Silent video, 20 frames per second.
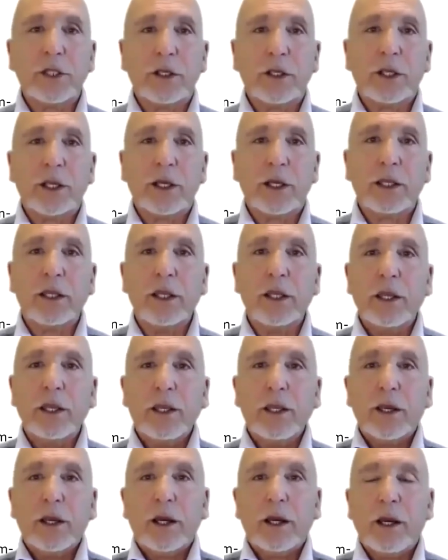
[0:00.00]
Okay,
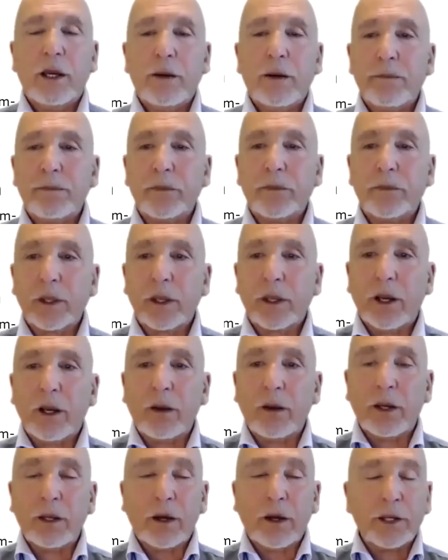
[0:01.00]
I
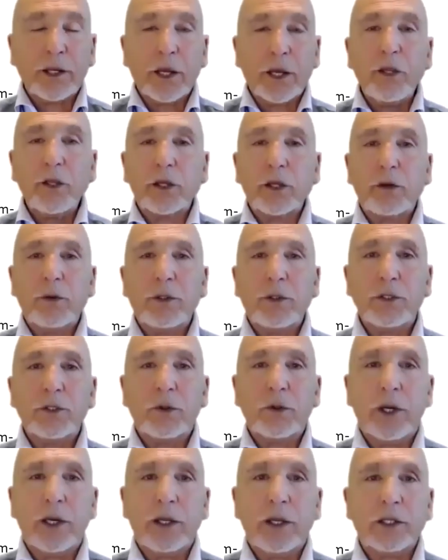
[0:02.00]
know you're going to
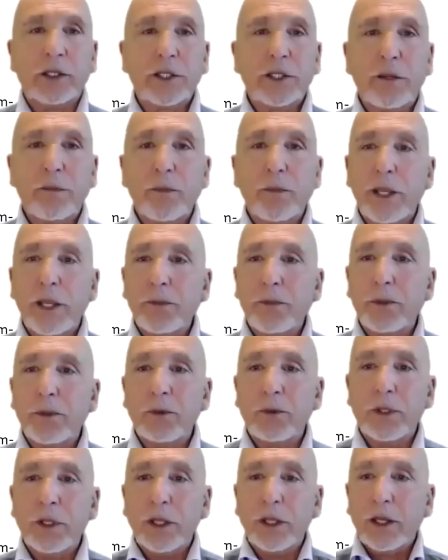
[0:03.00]
enjoy it, and I say
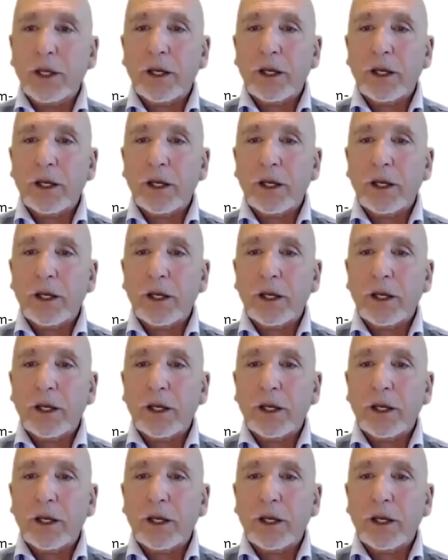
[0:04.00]
people